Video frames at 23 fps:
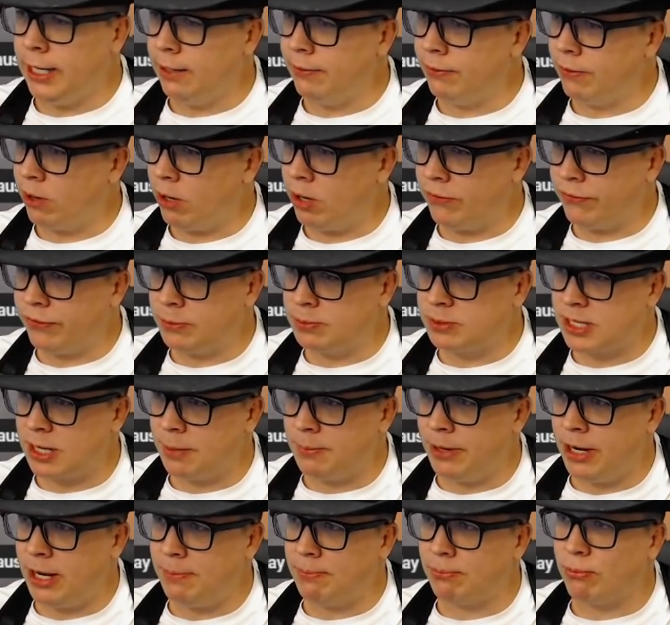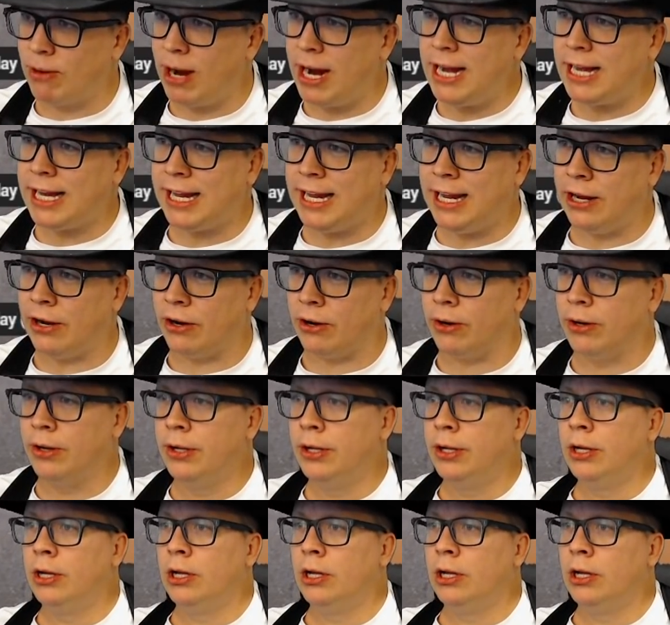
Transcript: And the hard flip's coming up right here.